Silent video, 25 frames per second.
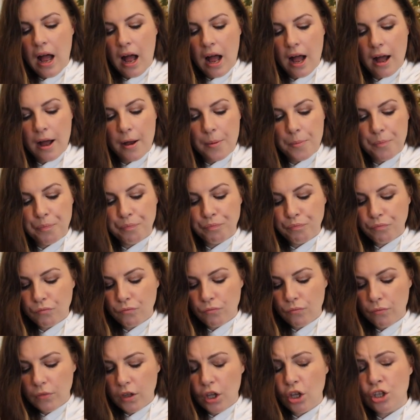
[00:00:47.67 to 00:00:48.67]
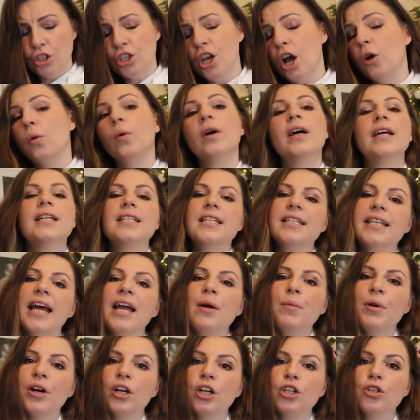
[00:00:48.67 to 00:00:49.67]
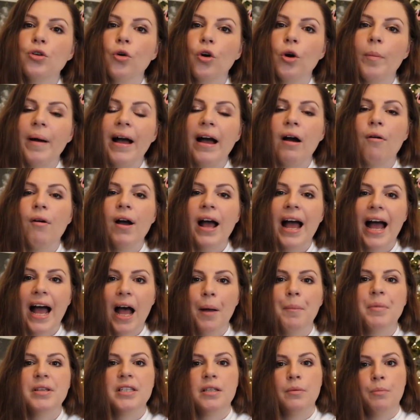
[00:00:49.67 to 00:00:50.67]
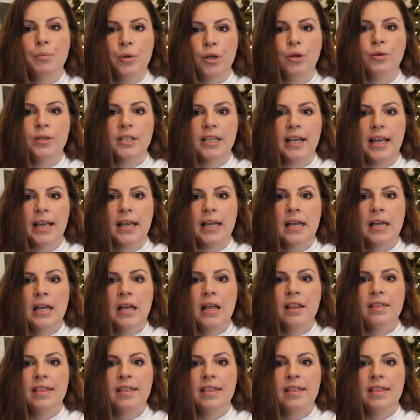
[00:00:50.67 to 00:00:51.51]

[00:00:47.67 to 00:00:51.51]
So today we're going to talk about Amazon Beauty.